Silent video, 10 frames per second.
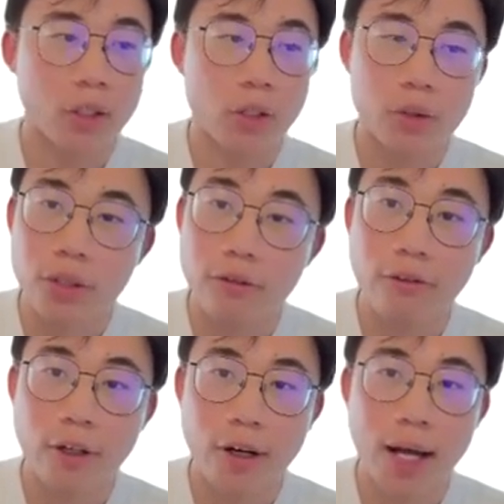you also need to
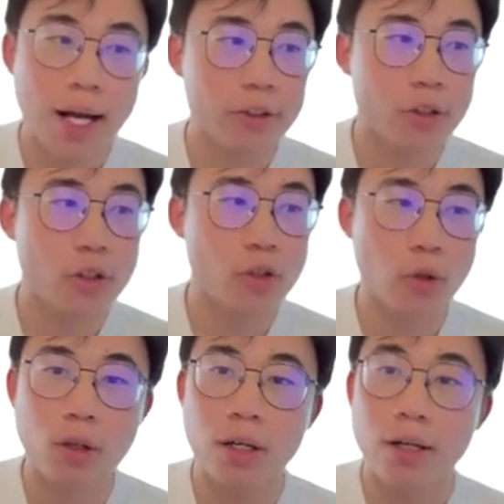figure out how to
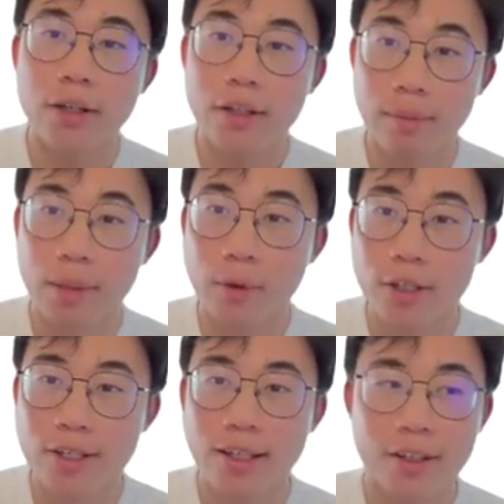store the
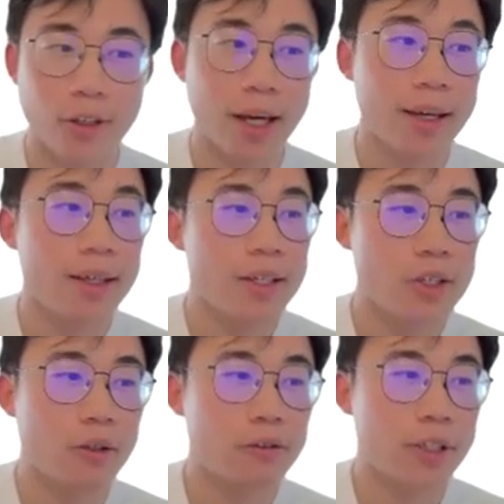memories, okay?
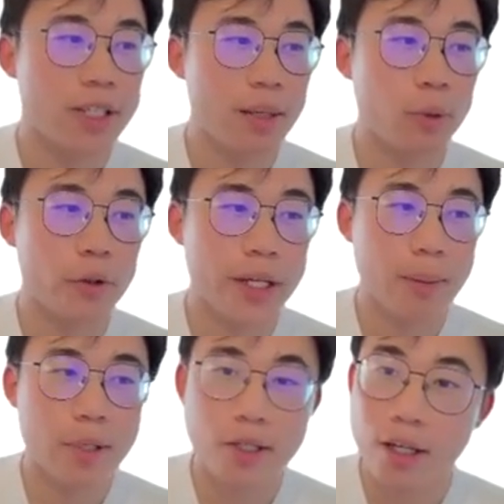So for example, the
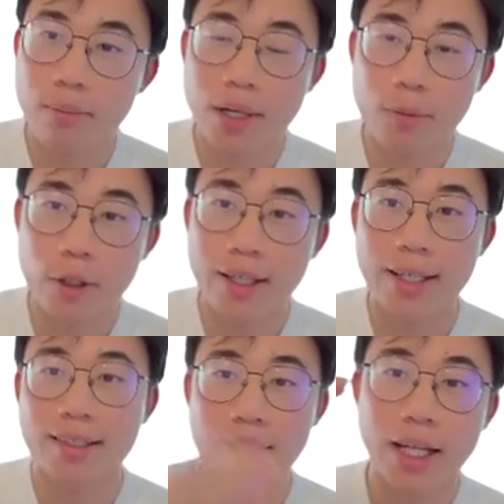episodic memory
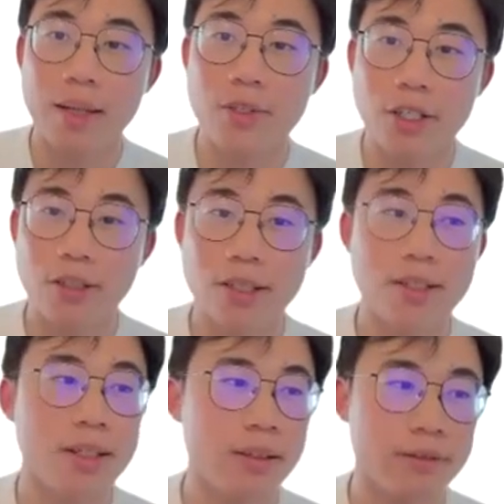is the time
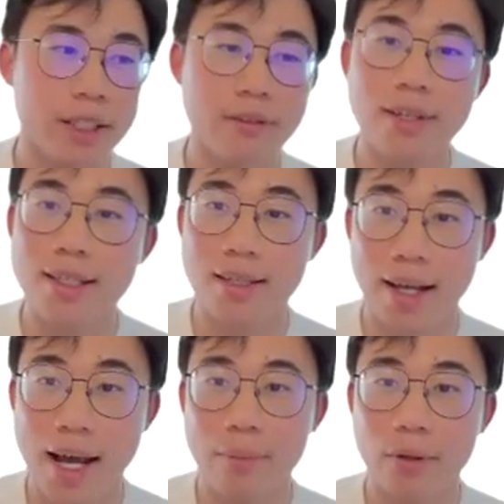series of the events that
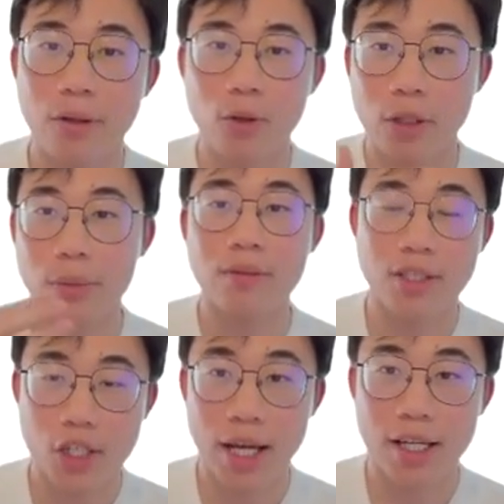happened or the
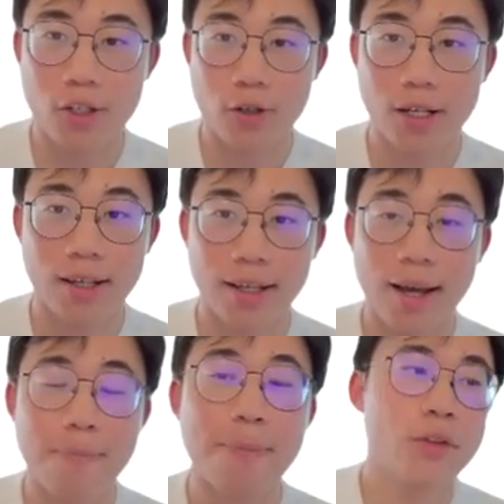previous chat history
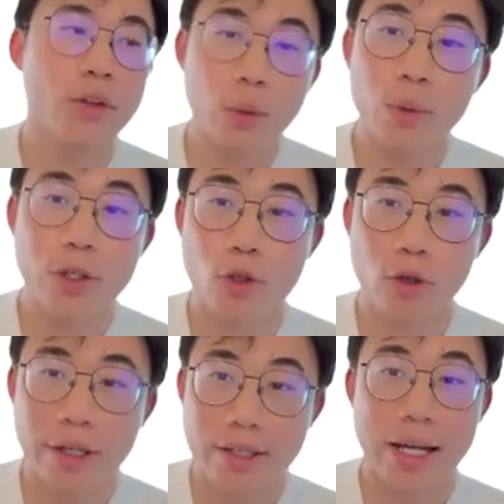again. The way we
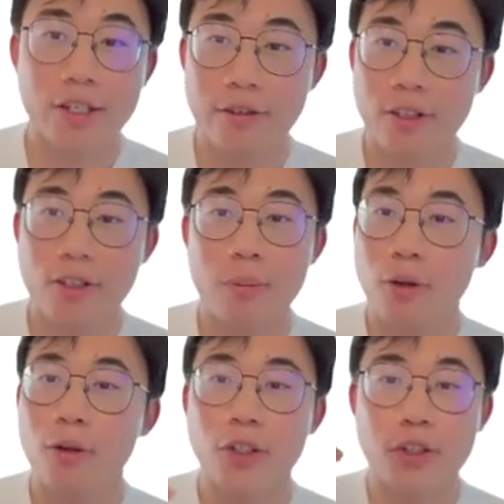store it is actually very
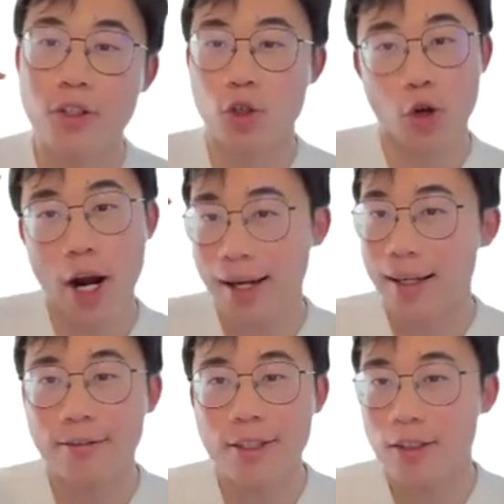simple. You just track
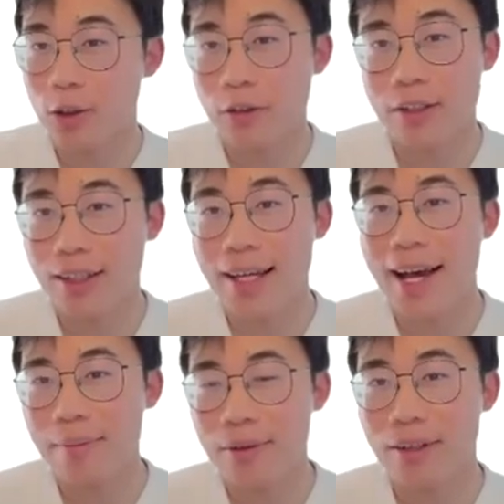every single thing that
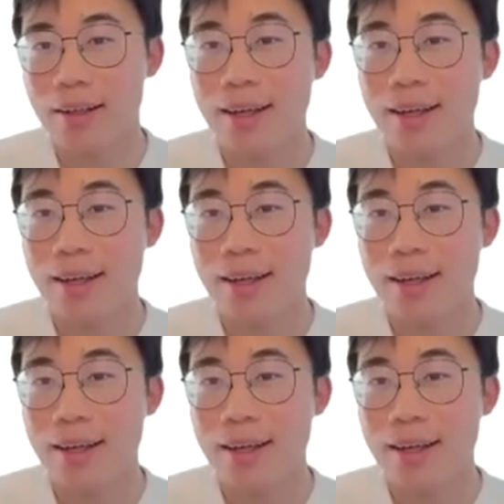happened,